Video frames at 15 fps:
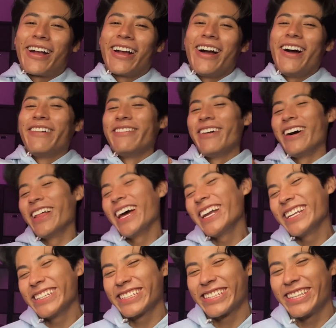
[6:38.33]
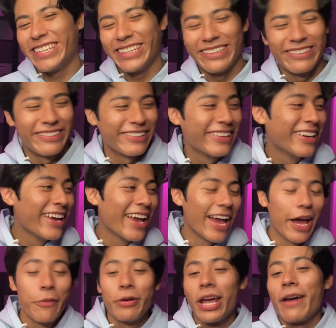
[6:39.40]
That is cute.
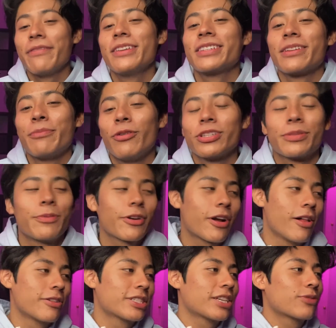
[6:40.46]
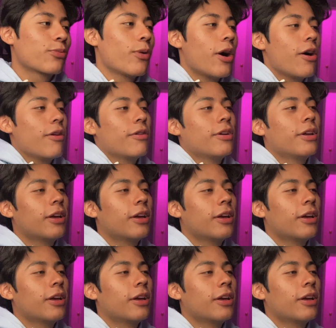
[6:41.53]
And we have these in multiple colors as well.